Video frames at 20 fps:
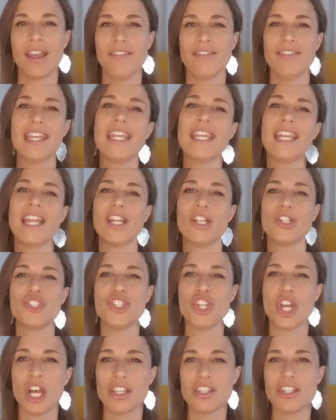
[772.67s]
they can
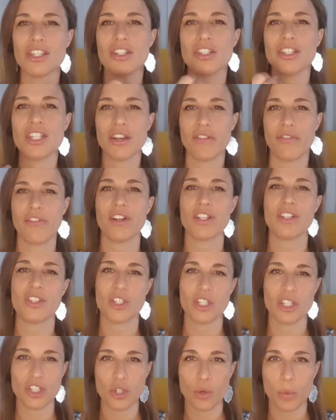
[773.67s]
adjust to different
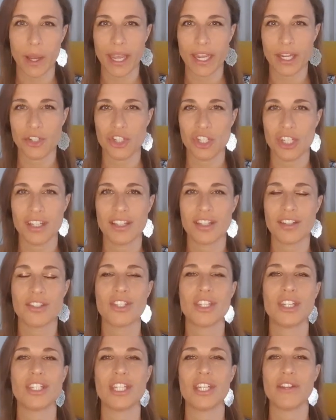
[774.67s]

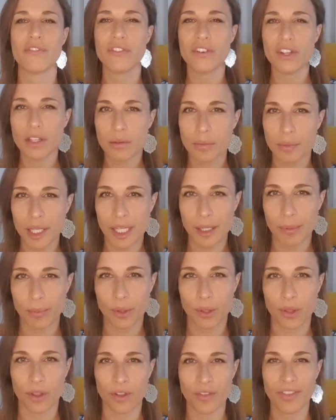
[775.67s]
situations different
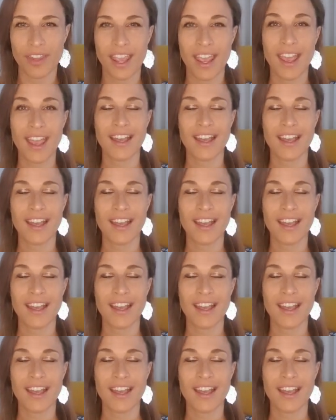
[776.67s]
people